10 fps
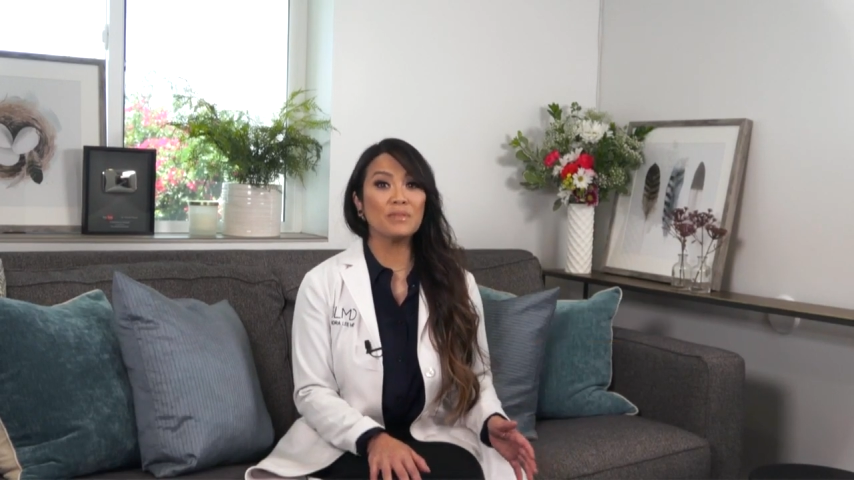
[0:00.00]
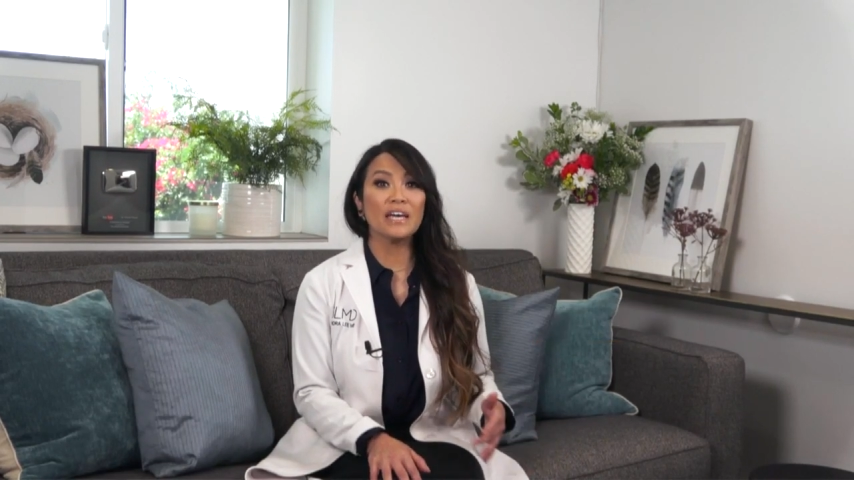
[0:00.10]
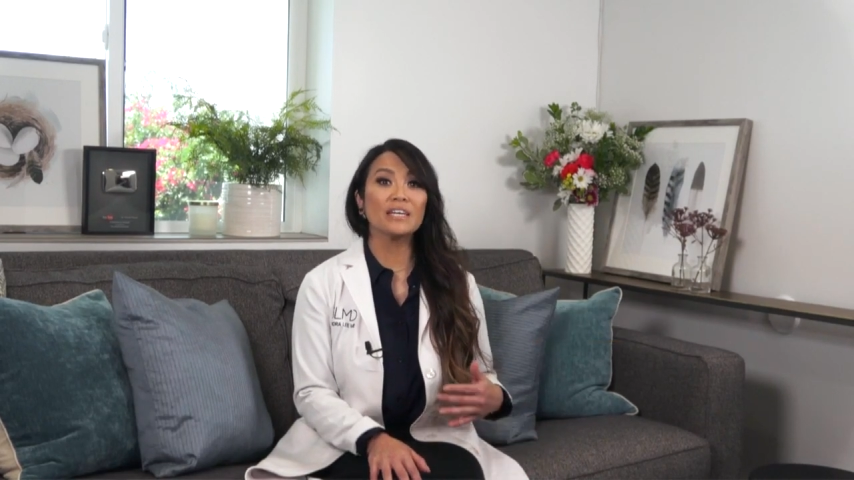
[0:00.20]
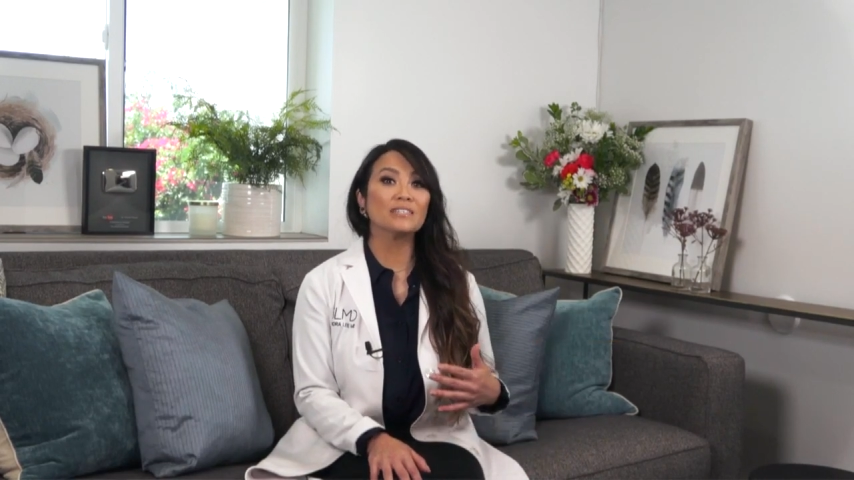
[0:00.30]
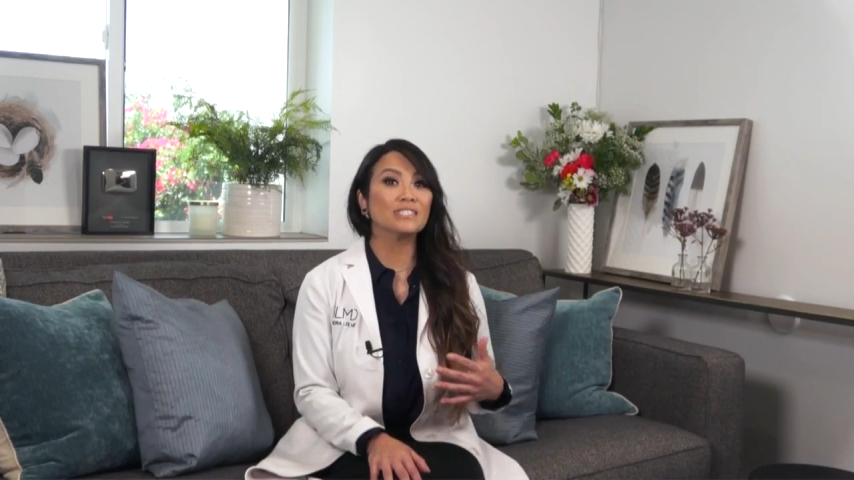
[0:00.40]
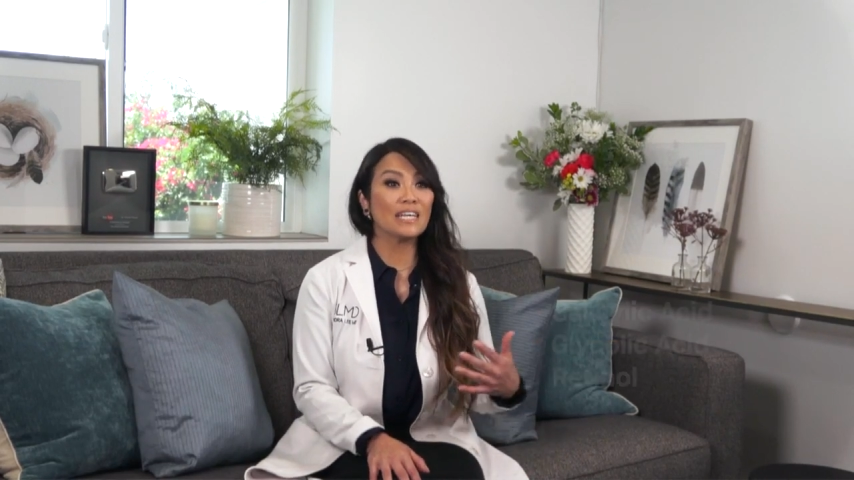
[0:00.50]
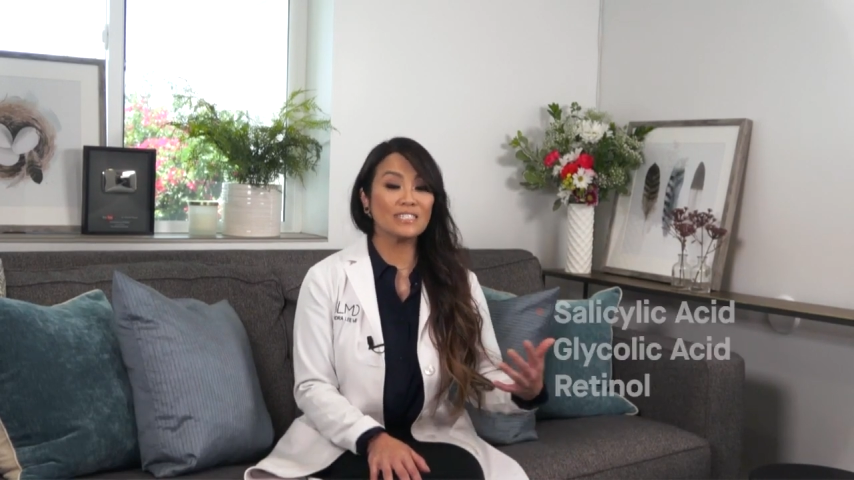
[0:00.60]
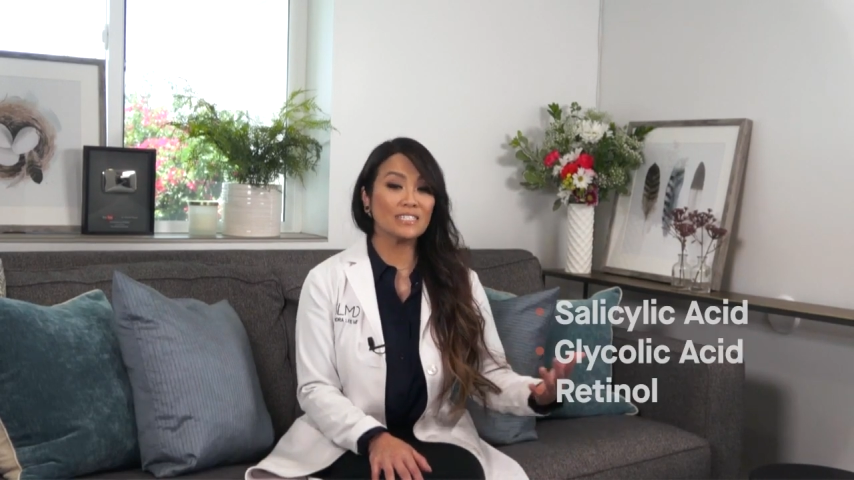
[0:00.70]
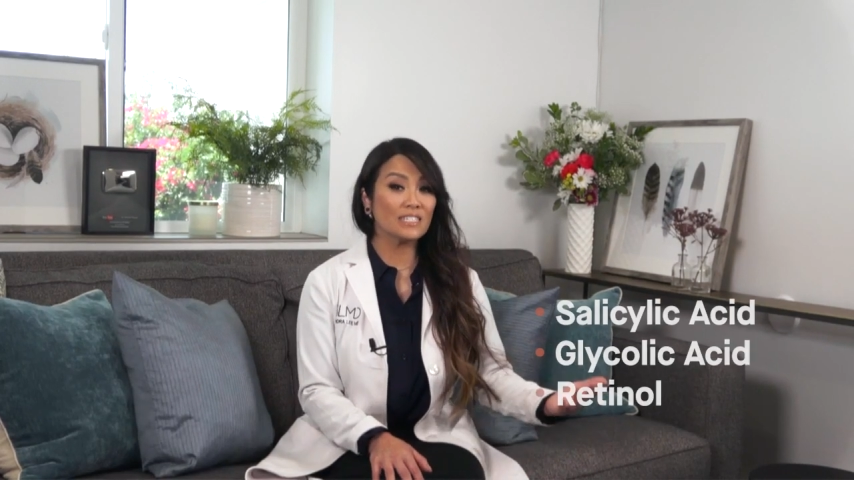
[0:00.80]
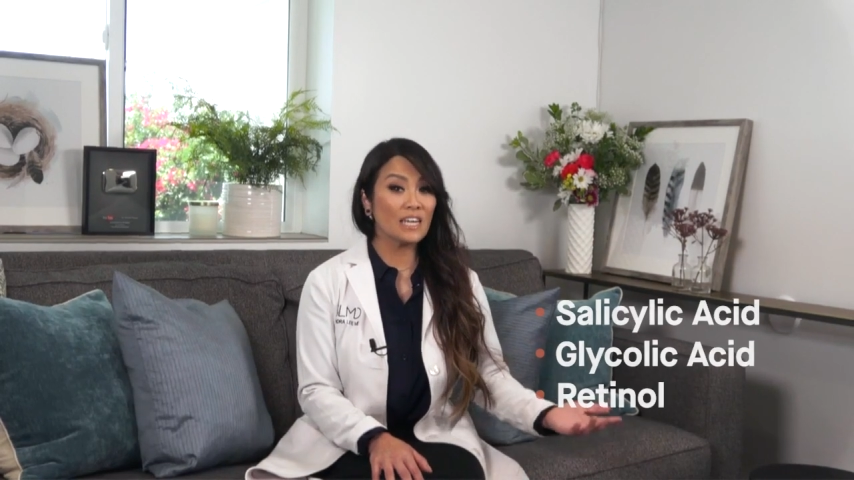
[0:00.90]
like
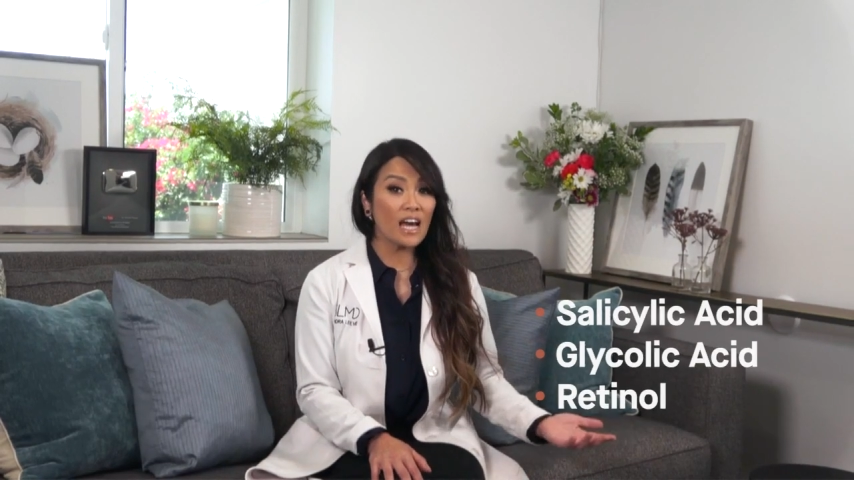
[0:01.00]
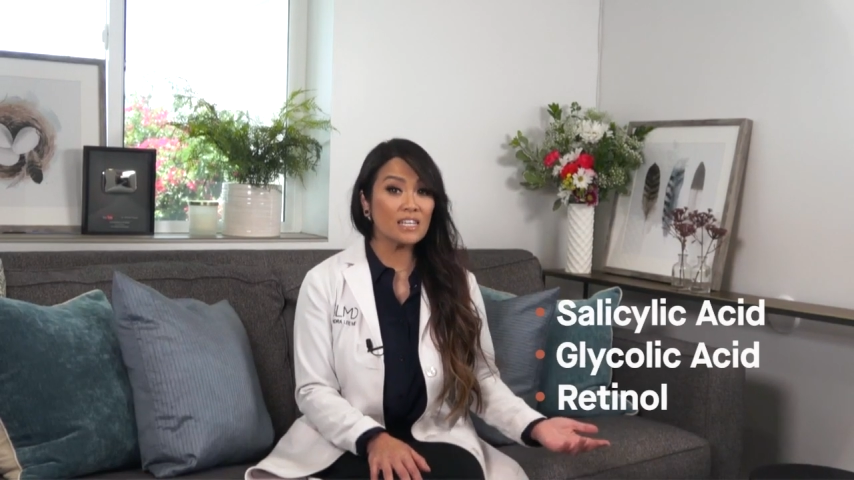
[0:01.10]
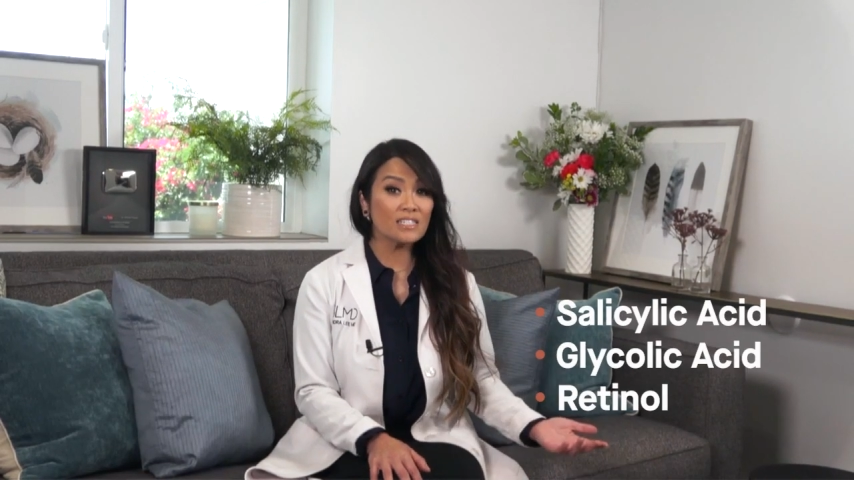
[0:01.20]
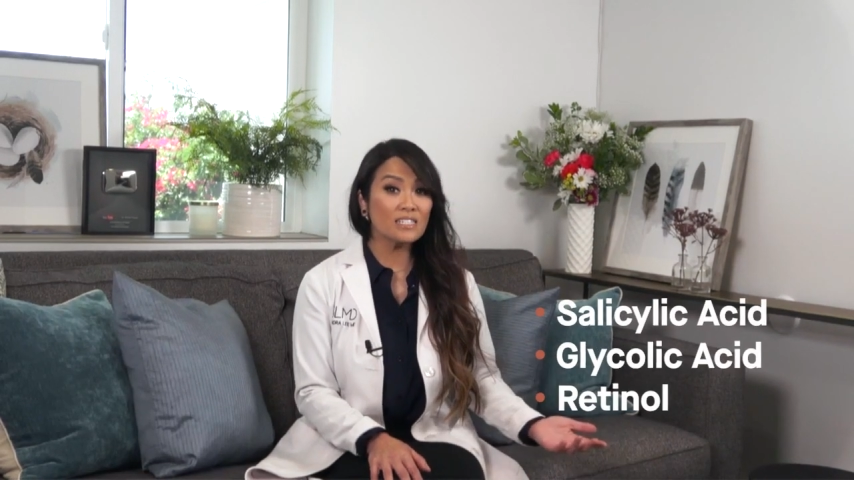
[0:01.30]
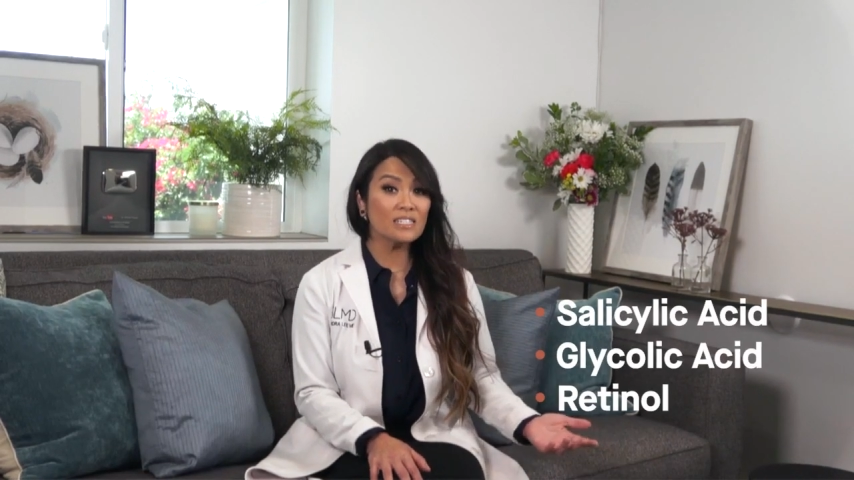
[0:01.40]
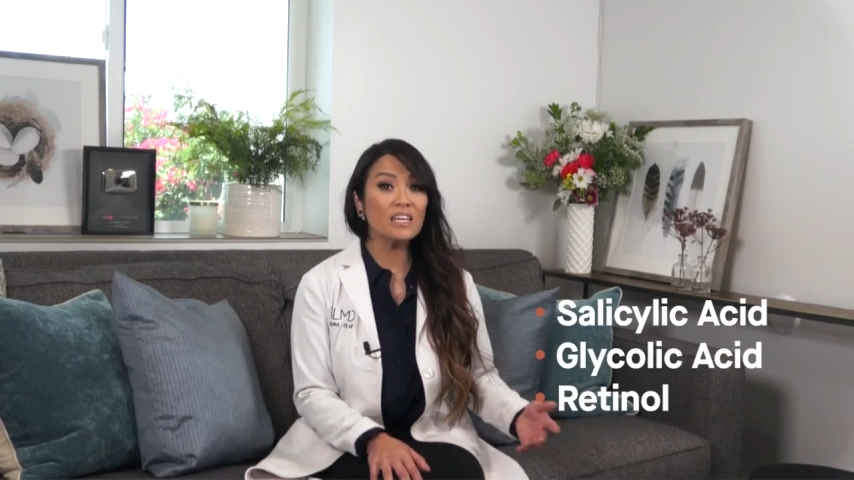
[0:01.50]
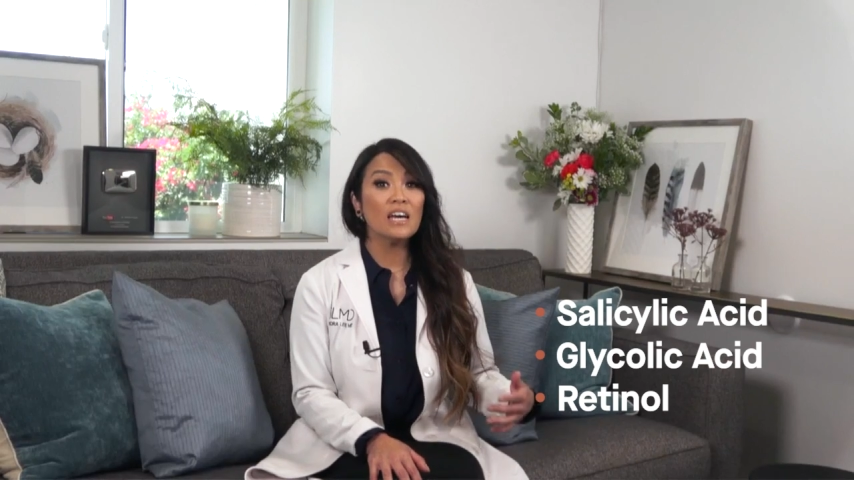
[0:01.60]
salicylic acid,